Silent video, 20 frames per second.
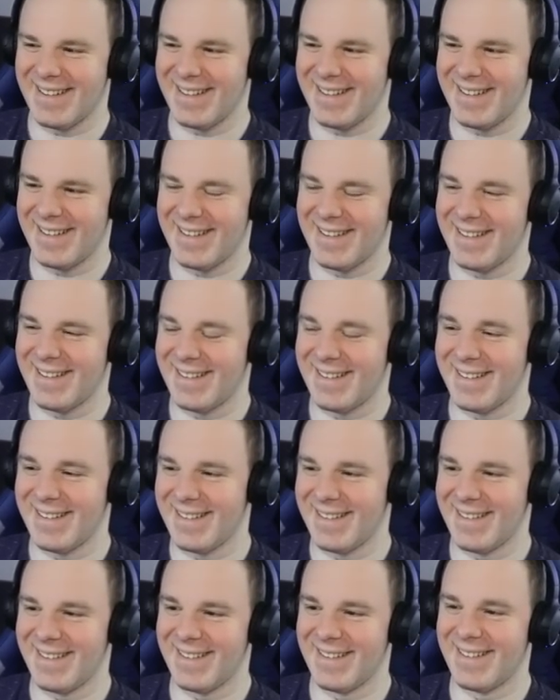
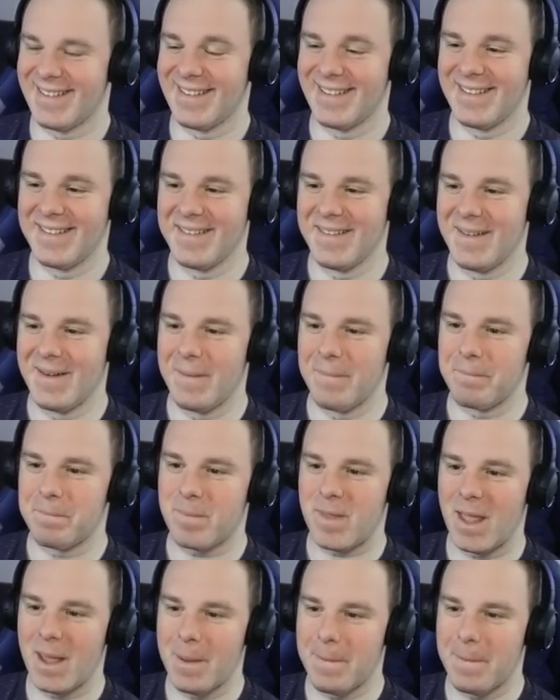(silence)